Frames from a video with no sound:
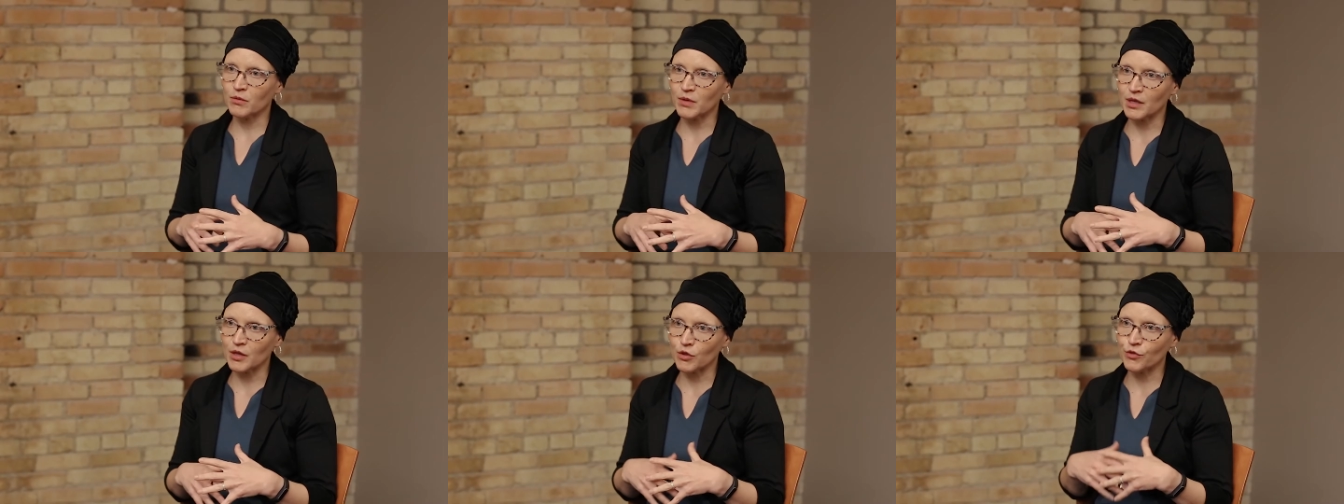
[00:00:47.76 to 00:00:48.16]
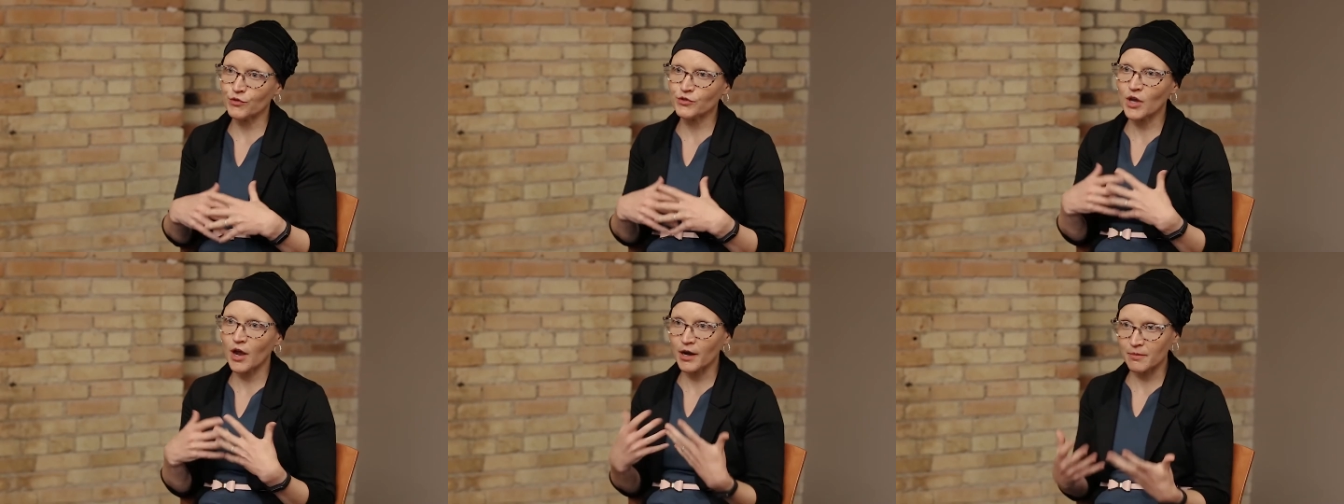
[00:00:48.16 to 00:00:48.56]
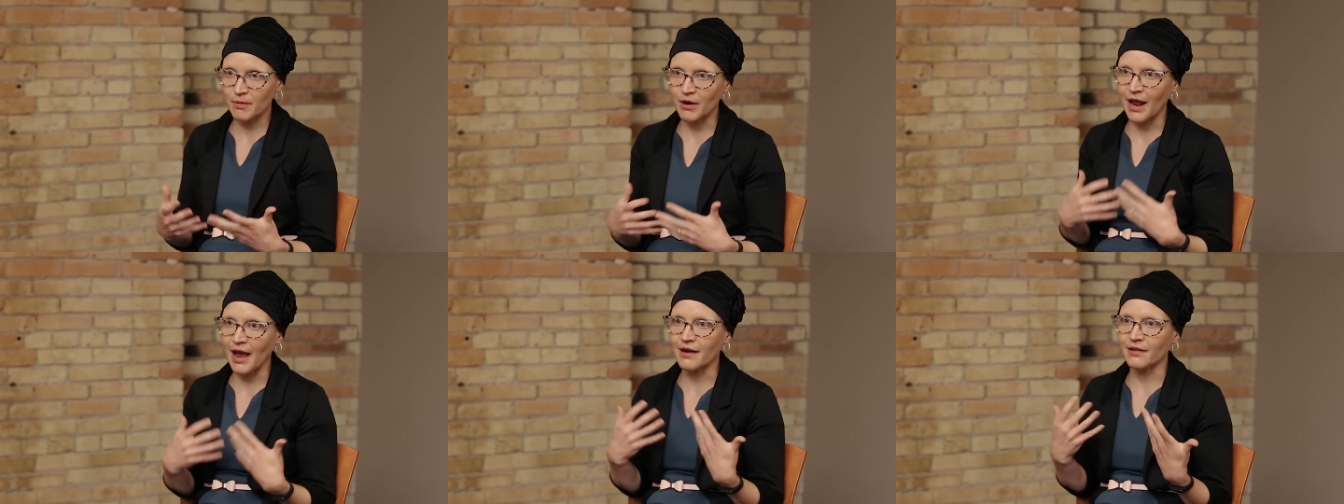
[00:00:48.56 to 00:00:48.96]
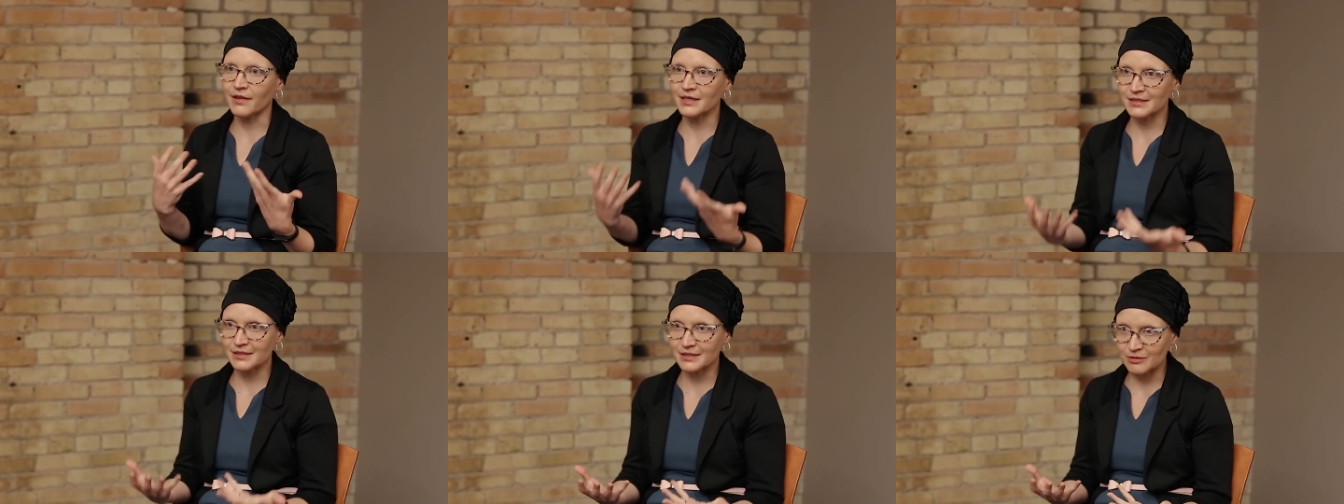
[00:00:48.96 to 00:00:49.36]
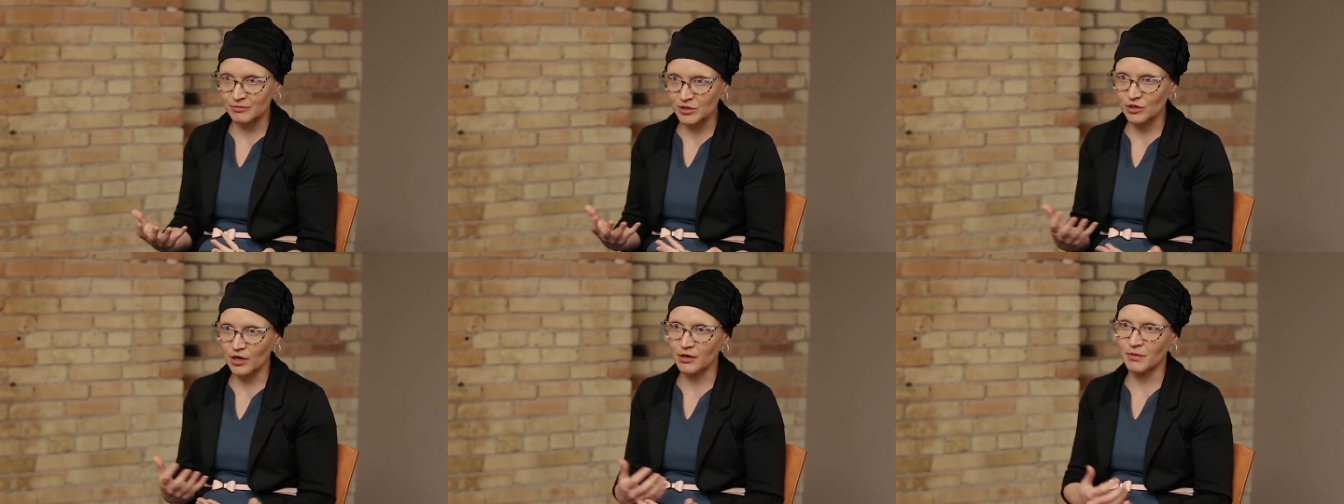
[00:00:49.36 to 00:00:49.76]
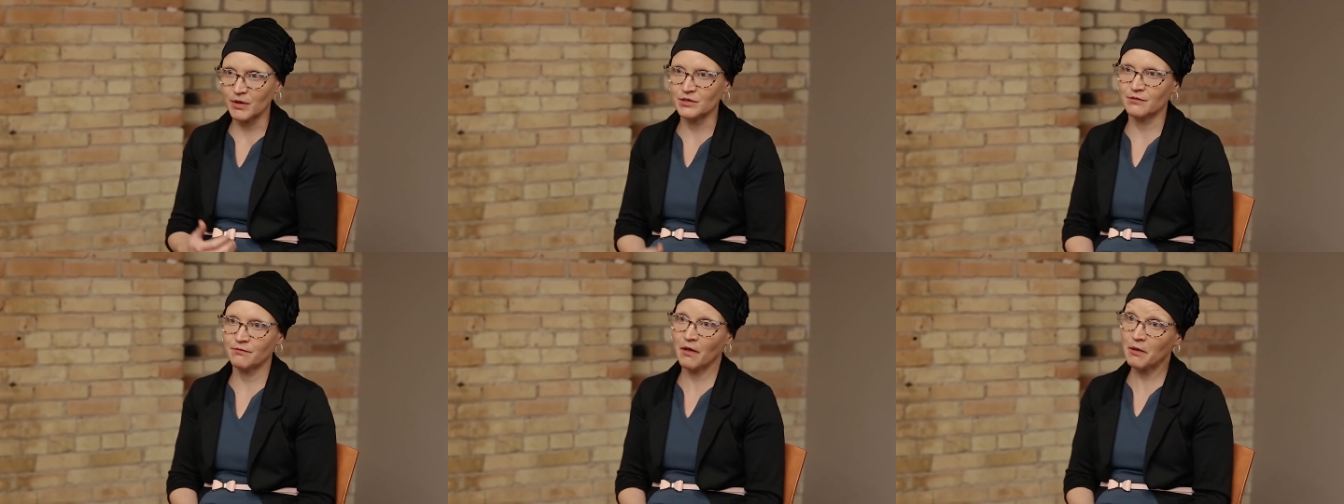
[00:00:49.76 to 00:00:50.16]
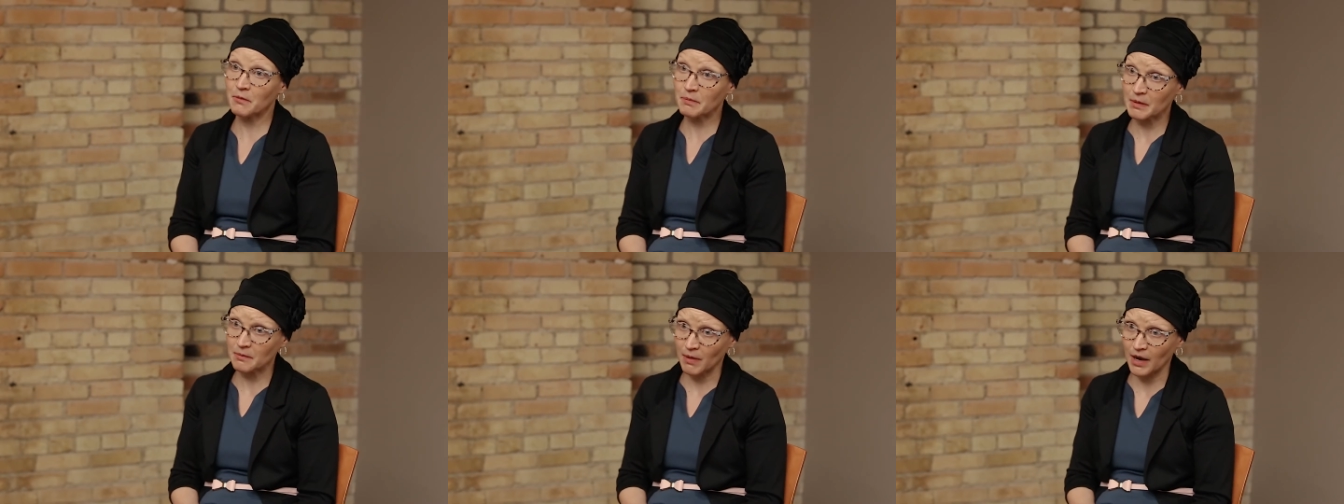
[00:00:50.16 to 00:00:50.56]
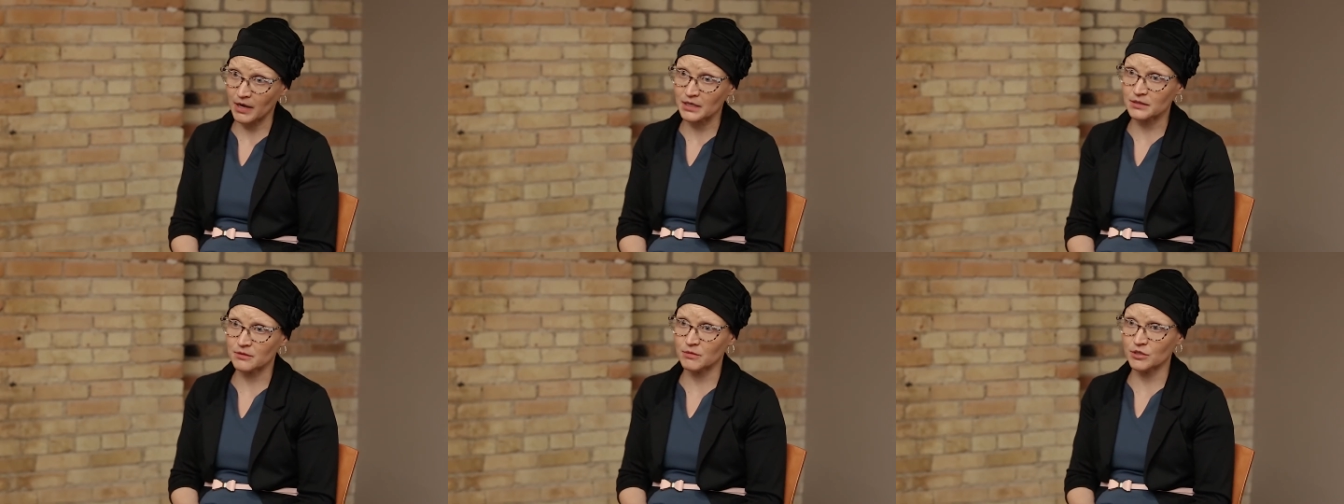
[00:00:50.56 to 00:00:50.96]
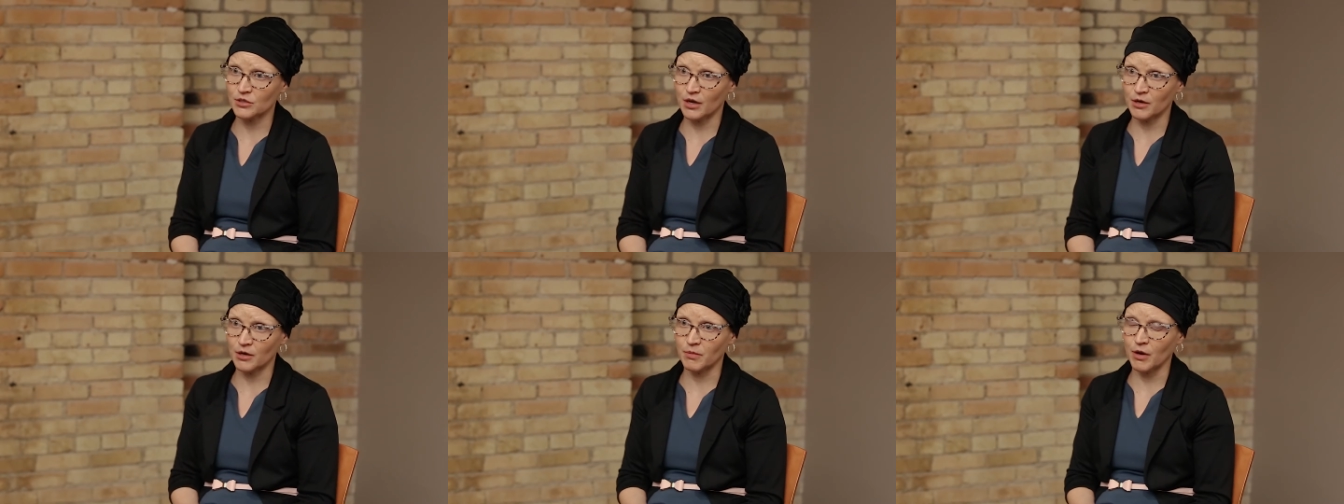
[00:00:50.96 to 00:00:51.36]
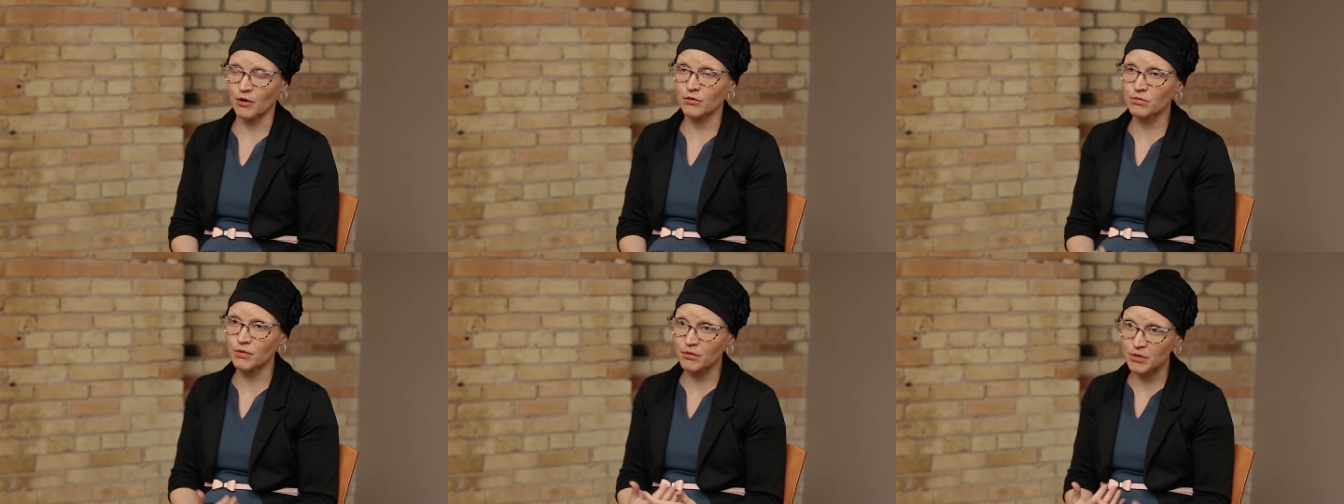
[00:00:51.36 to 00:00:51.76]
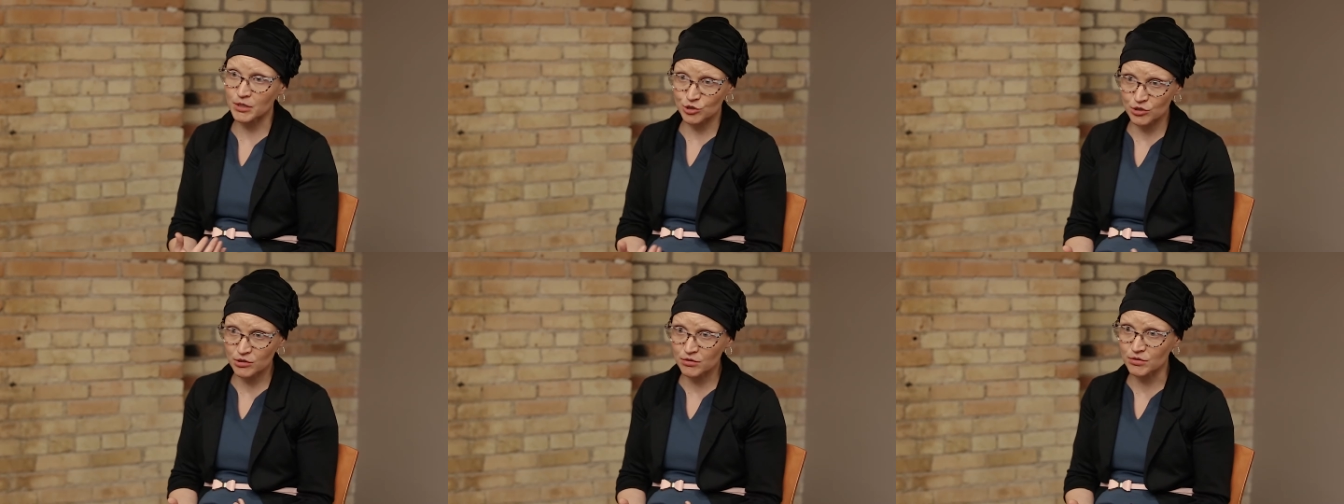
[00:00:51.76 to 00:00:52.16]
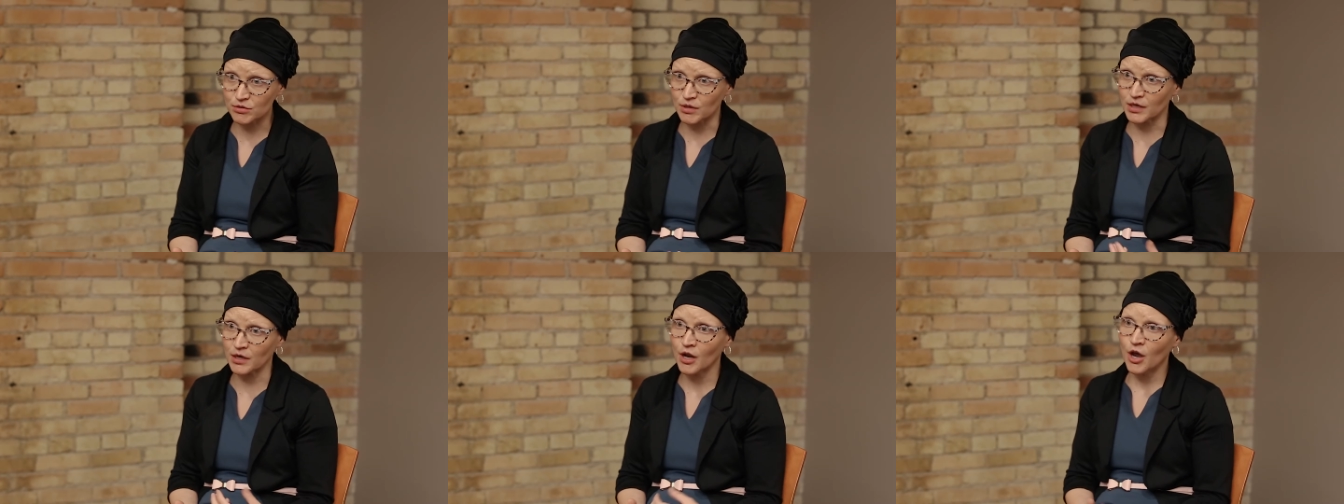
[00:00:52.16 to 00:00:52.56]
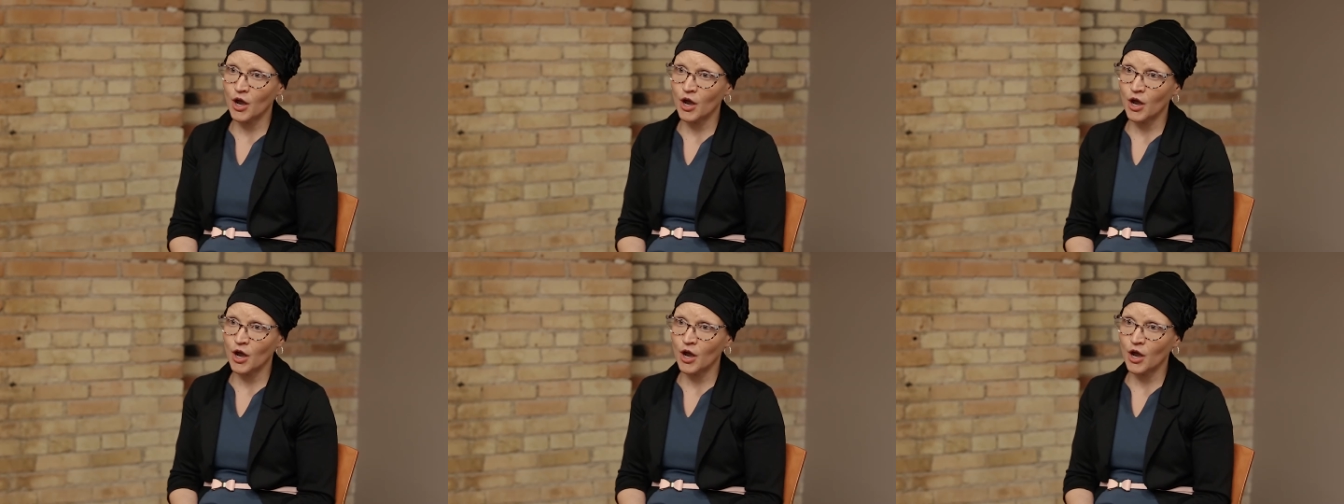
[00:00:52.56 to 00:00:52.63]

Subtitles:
we talk about adolescence and we talk about developing bodies and we talk about growing children,